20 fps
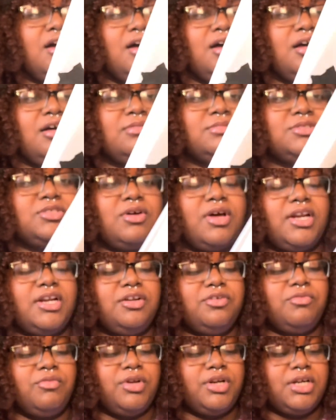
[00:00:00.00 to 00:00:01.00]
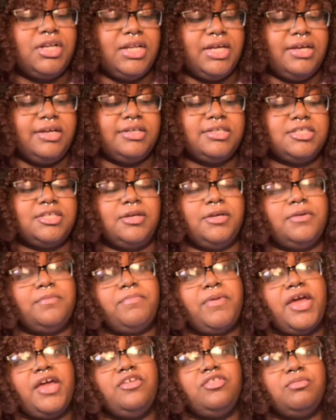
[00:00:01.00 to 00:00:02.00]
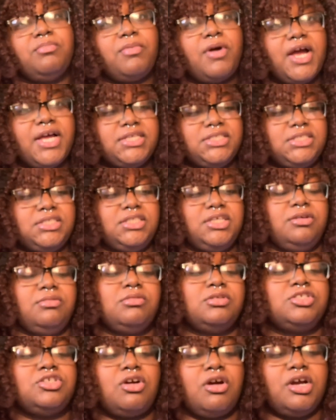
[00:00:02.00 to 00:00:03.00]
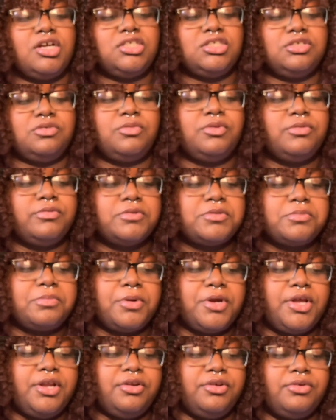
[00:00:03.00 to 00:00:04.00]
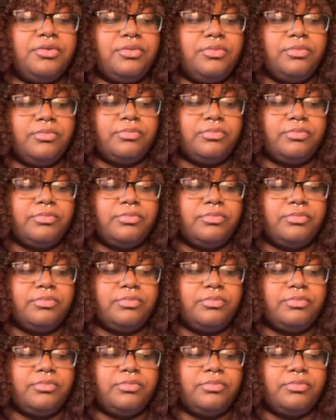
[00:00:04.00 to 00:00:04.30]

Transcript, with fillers: so I didn't want to like pay the price that they were charging when it was brand new.